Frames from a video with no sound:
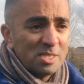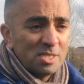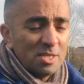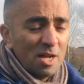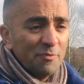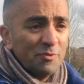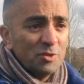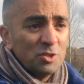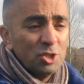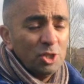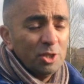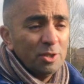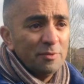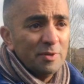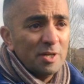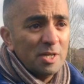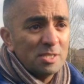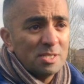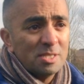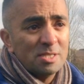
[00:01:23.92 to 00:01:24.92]
Staffordshire
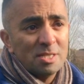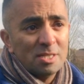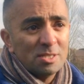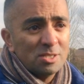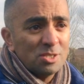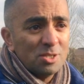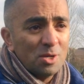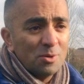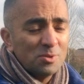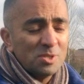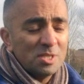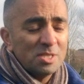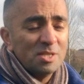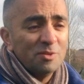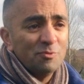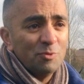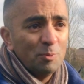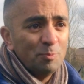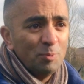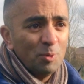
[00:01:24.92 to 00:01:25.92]
University and Stoke City
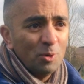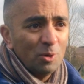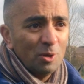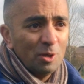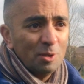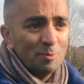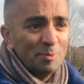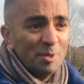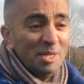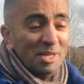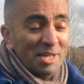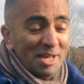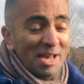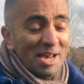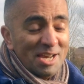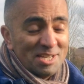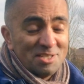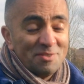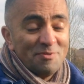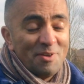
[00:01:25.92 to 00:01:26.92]
Football Club
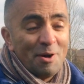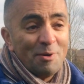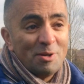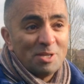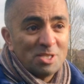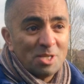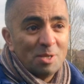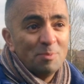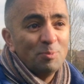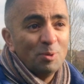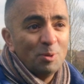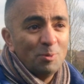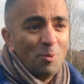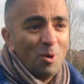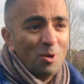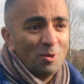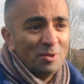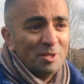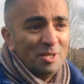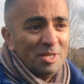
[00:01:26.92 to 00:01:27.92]
is a very simple
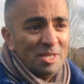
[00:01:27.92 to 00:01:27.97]
one.